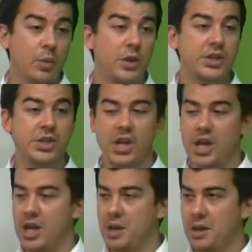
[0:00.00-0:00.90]
which
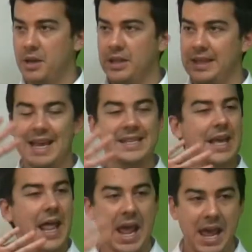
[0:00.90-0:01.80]

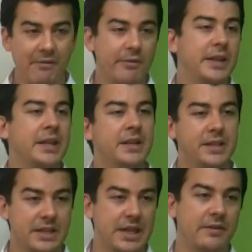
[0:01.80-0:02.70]
lays out everything
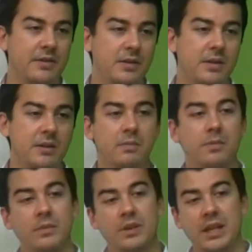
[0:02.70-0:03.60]
discovered
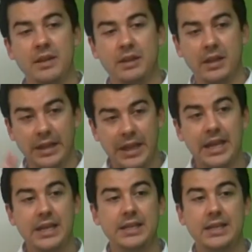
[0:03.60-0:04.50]
in the
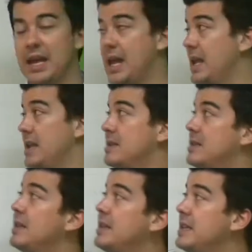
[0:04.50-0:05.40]
lead and
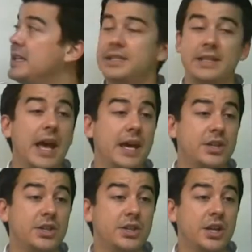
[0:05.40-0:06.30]
in this
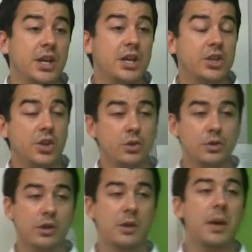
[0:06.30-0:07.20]
stage. So you'll
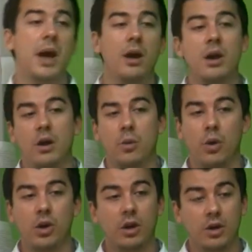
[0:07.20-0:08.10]
talk about
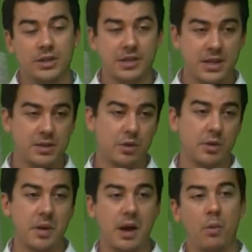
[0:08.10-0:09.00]
what goals did they talk
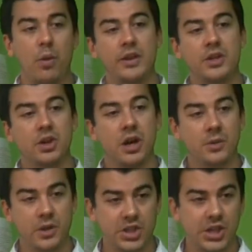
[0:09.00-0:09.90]
about, what they're
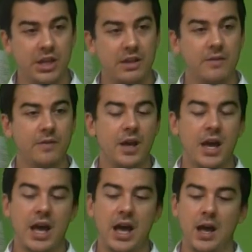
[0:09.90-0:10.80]
trying to achieve,
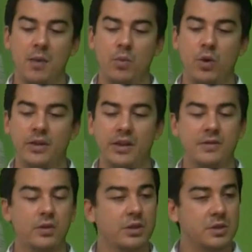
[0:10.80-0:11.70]
what
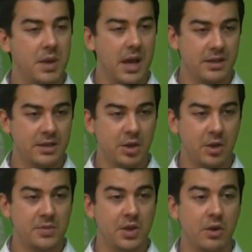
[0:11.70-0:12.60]
they've talked about in
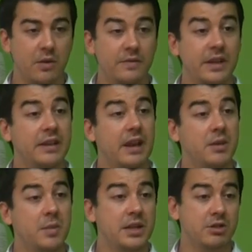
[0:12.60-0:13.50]
terms of their
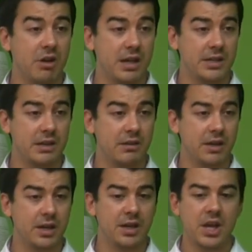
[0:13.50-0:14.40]
database
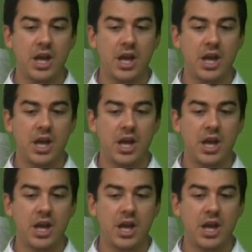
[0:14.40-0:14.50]
criteria.